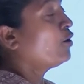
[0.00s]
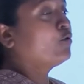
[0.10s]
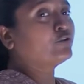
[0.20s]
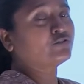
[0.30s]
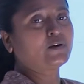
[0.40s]

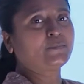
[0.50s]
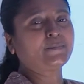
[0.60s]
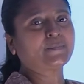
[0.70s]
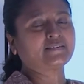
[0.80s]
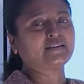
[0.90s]
Hooks will be
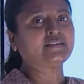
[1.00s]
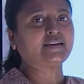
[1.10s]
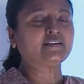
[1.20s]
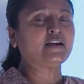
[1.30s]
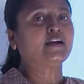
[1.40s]
present
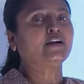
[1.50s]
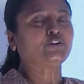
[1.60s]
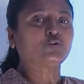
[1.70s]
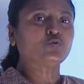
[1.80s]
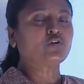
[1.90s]
in
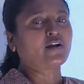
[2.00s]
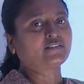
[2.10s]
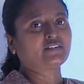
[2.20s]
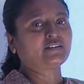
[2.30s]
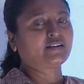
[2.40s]
two
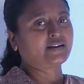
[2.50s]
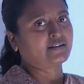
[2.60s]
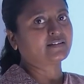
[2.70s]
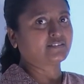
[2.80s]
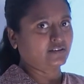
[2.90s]
concentric
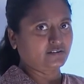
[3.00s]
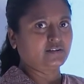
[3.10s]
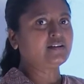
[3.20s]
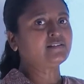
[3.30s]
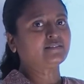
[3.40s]

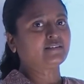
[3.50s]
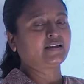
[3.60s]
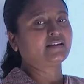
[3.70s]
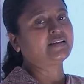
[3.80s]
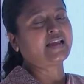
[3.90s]
circles
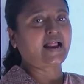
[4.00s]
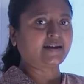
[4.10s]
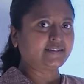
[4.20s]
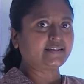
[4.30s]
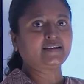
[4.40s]
in the
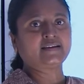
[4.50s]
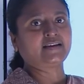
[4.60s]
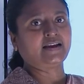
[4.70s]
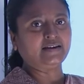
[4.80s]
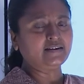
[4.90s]
anterior
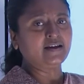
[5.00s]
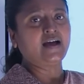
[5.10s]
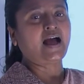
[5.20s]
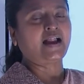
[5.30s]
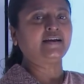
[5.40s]
end
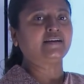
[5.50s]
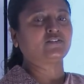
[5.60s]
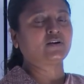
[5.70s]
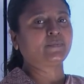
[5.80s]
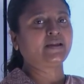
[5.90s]
and it
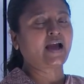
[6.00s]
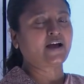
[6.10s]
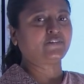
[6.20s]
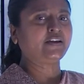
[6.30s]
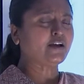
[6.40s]
will be
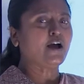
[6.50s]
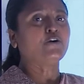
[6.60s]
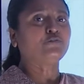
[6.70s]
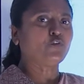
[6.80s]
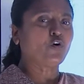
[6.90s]
having
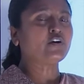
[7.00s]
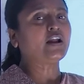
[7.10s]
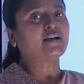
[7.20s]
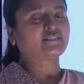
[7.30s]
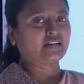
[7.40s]
four
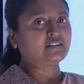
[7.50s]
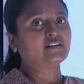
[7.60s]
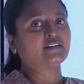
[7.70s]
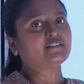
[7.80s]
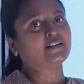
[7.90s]

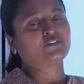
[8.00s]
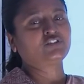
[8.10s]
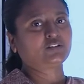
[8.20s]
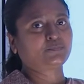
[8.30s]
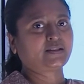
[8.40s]
suckers
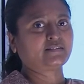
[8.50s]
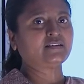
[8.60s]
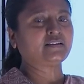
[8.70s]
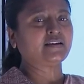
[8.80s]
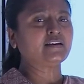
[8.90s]
which is
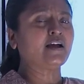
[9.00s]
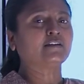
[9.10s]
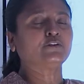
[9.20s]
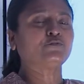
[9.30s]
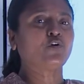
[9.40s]
present in
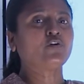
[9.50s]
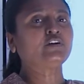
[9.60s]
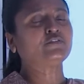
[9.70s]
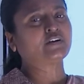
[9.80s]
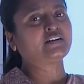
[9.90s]
the four
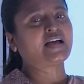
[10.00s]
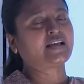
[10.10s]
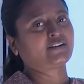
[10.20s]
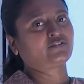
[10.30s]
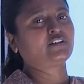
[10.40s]
different
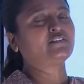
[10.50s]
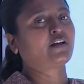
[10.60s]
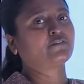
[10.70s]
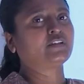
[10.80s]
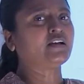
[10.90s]
directions
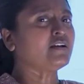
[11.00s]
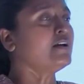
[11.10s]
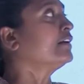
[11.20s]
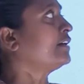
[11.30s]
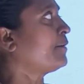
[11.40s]
of the
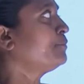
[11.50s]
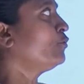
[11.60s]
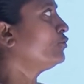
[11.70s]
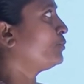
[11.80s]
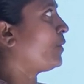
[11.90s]

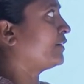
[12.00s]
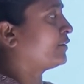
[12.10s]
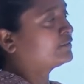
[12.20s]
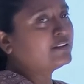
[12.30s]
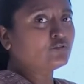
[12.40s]
topmost part
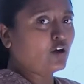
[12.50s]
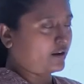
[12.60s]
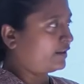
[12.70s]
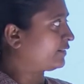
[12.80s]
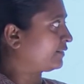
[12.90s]
of the
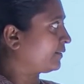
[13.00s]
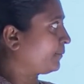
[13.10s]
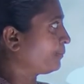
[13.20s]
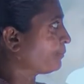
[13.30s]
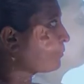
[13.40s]
scolex.
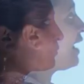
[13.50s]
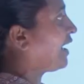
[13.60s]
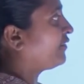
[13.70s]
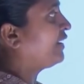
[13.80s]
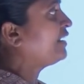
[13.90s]
It is
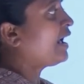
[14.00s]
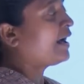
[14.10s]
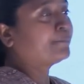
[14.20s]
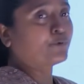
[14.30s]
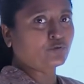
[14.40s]
having
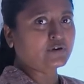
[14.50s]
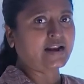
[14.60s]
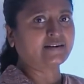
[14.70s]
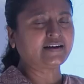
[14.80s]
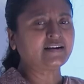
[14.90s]
a
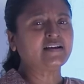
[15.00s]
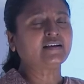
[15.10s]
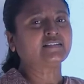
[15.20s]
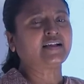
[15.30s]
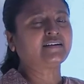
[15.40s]
proglottid,
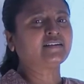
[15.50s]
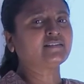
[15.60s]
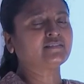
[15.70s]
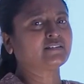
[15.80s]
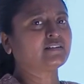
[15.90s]
that
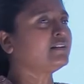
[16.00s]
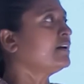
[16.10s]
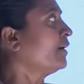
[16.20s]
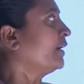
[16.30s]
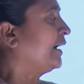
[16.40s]
is the
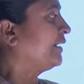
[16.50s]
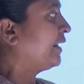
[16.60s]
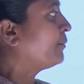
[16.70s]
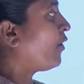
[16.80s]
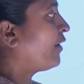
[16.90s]

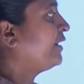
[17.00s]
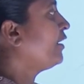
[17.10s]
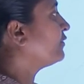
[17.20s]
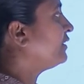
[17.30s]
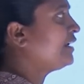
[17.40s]
entire body
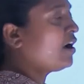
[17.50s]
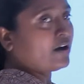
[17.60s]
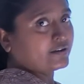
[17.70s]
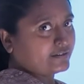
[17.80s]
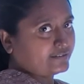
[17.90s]
of the
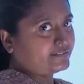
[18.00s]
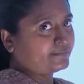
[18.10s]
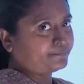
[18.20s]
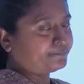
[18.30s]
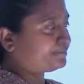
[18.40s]

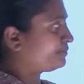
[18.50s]
organism.